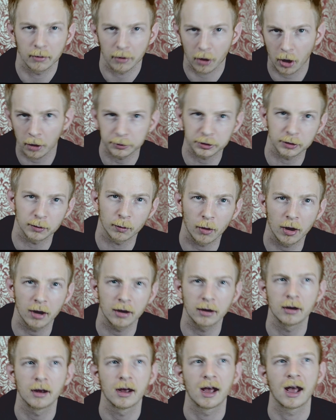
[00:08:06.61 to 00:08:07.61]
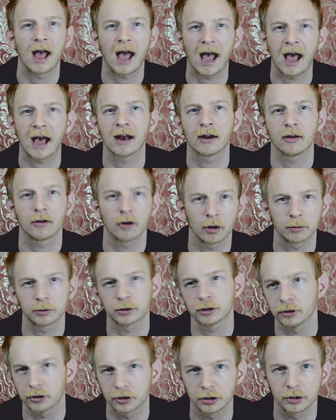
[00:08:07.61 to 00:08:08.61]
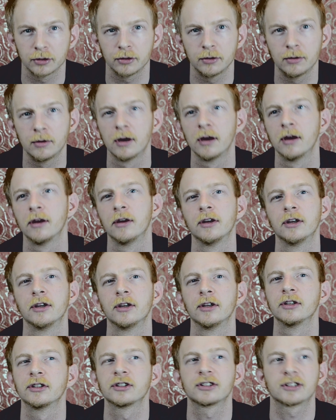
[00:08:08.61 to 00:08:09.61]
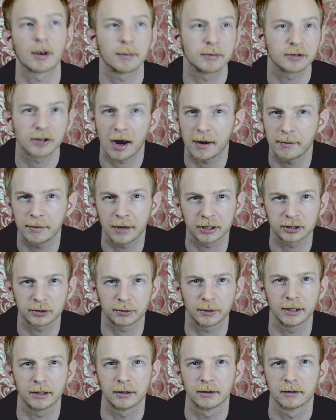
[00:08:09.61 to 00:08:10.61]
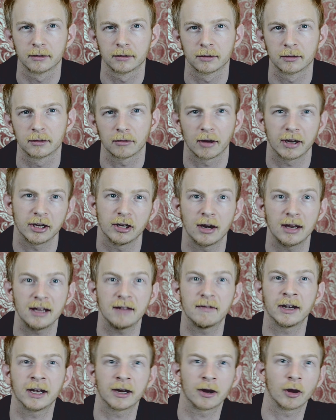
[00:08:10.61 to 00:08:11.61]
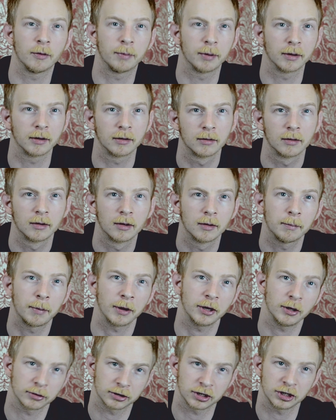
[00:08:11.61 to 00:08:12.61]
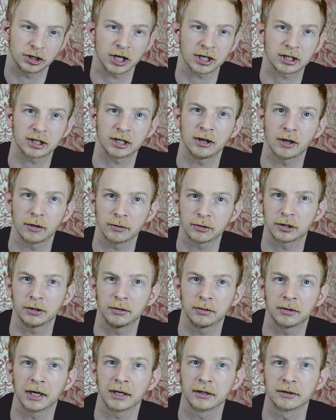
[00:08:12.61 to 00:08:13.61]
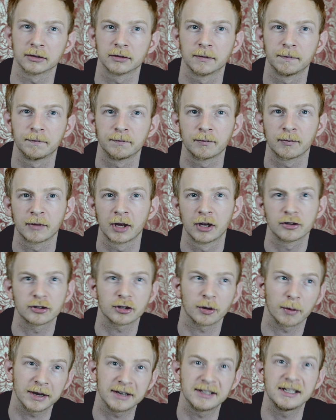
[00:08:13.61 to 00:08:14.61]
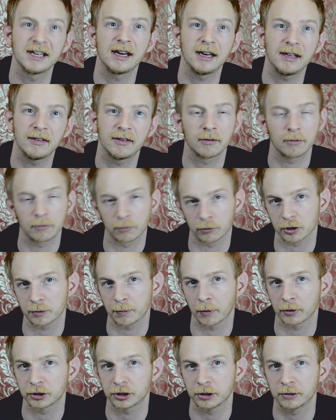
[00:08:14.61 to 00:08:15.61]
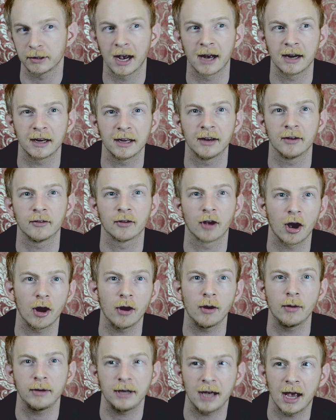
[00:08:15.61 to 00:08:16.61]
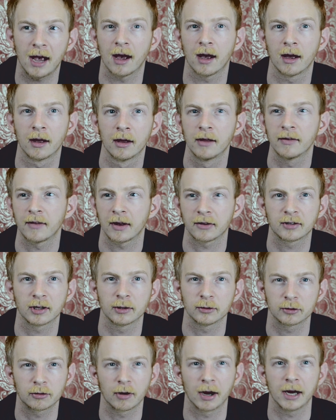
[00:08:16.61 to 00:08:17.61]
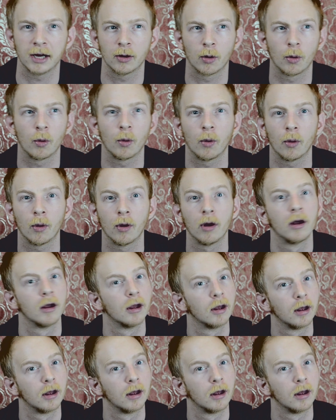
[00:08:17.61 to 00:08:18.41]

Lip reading: option 1 and option 2 sometime next week? Right, you're leaving it open, but you're suggesting those two things. So ideally, the response you get is, "Oh yeah, that sounds great," or